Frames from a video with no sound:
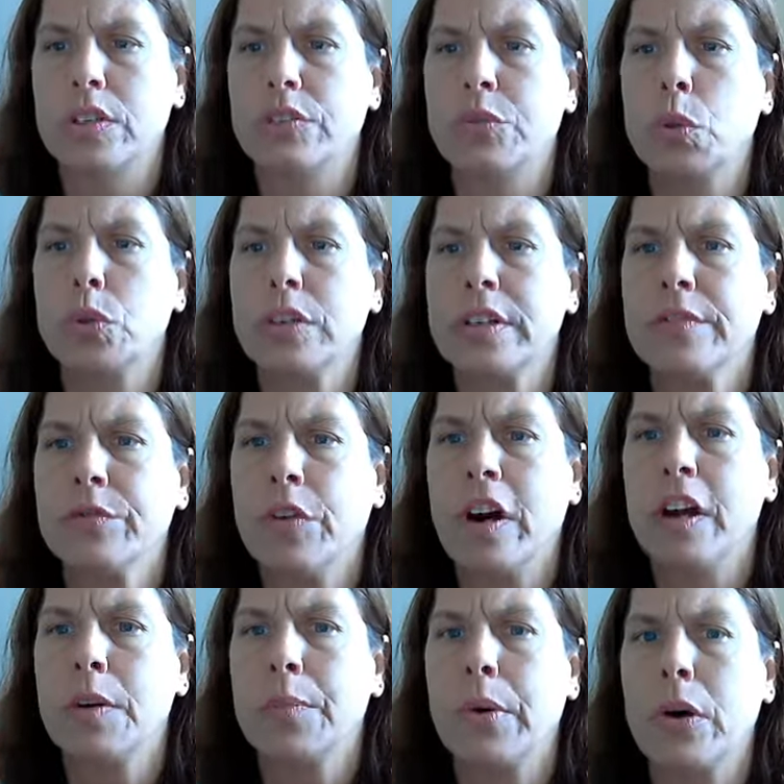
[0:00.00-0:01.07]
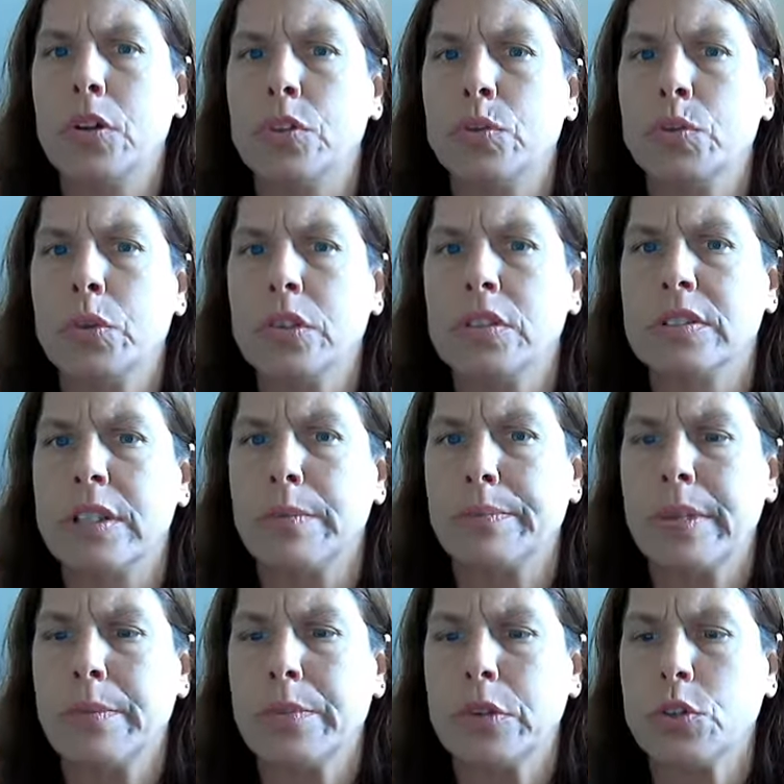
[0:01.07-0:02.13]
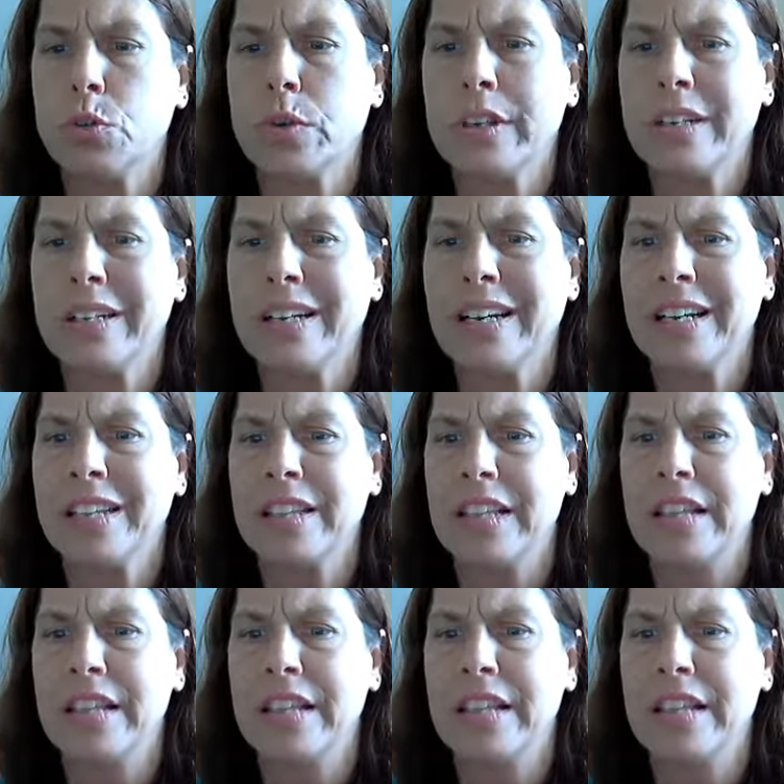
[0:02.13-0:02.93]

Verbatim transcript: 14 fireballs were September 29th,